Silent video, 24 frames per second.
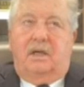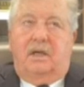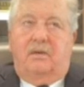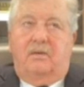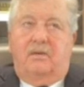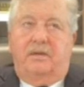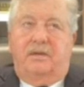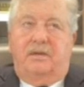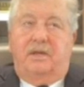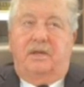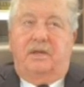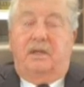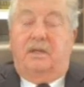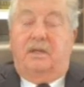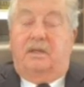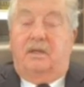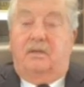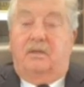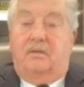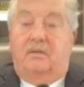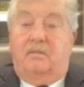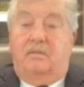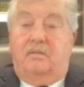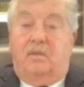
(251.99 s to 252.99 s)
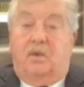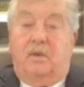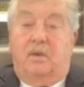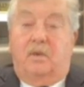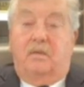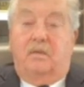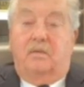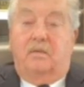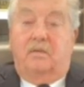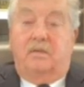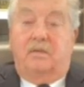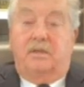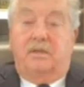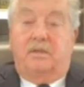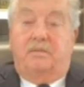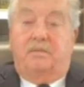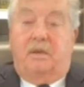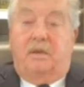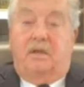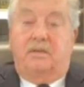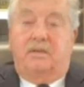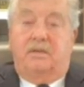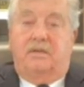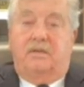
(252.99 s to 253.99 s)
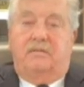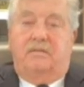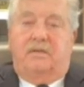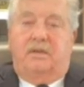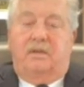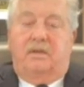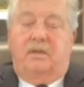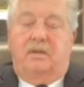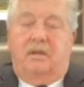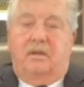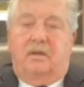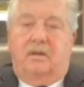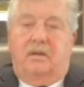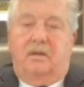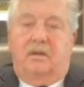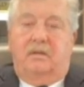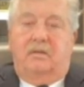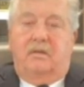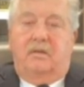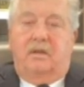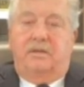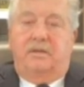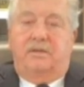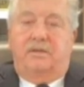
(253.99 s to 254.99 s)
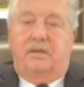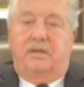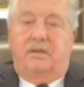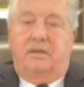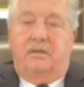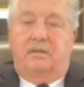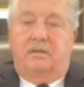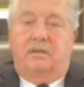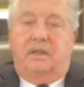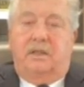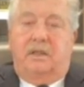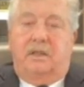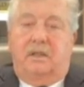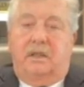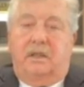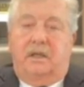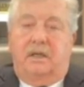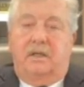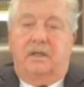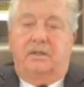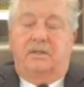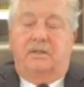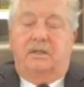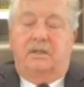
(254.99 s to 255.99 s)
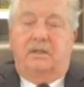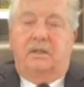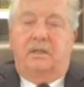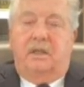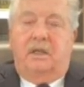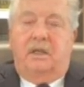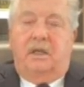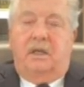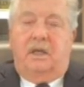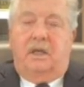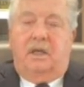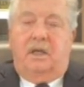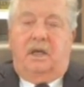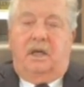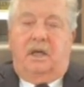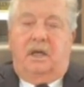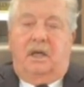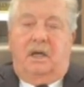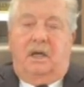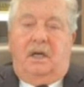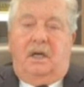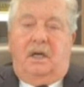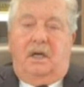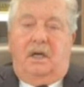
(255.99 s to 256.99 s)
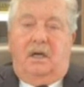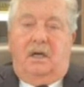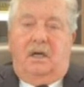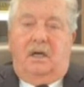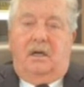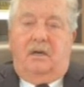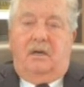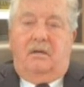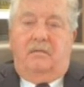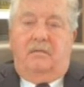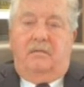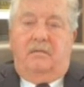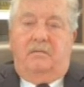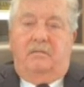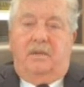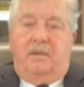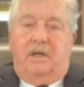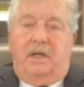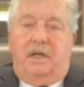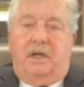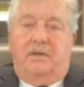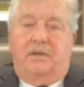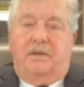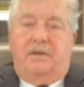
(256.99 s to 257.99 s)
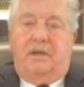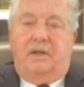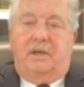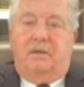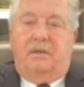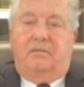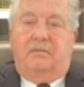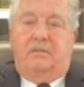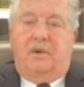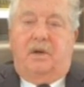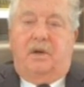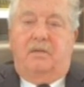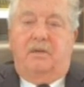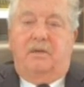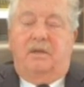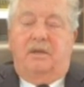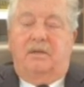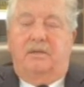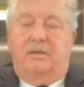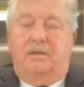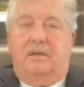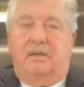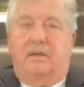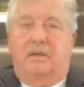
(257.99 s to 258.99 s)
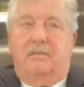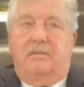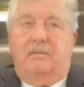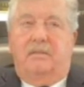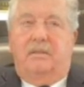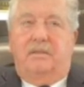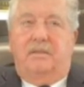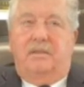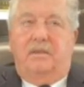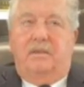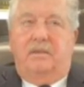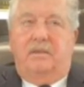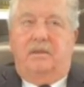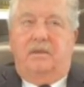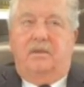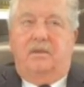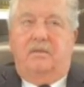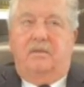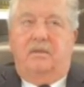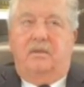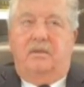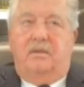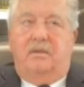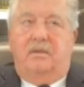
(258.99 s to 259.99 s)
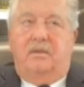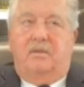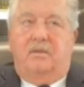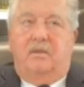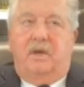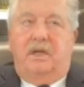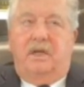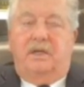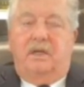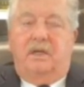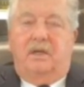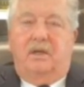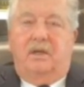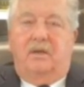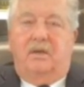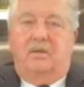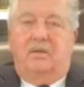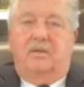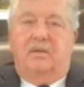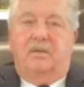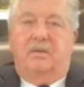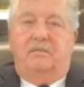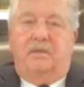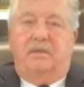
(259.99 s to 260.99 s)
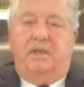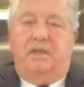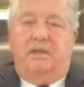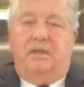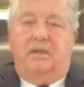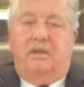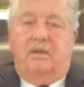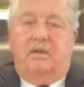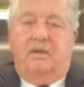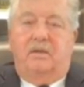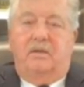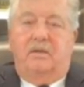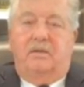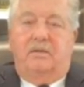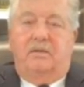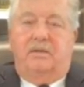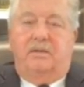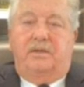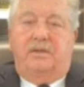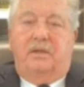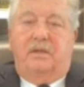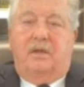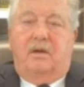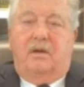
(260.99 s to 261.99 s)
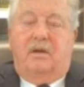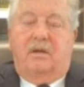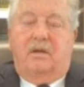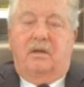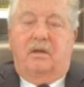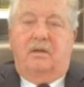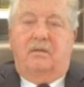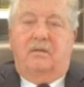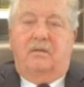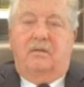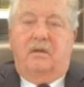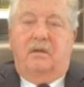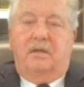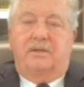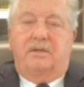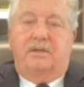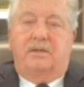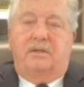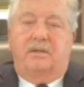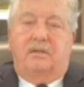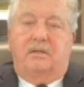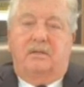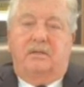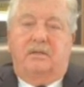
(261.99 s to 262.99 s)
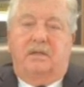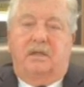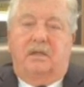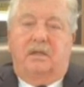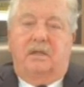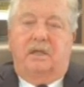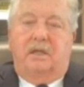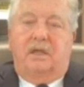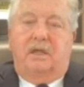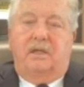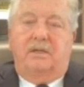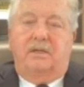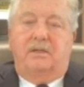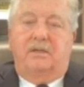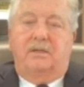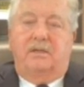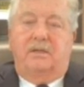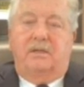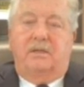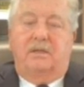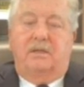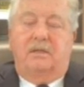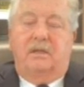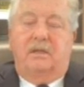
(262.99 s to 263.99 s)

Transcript: I would think they were more responsive to our congressional delegation, uh, but I think probably the the the way to go would be to urge our congressional delegation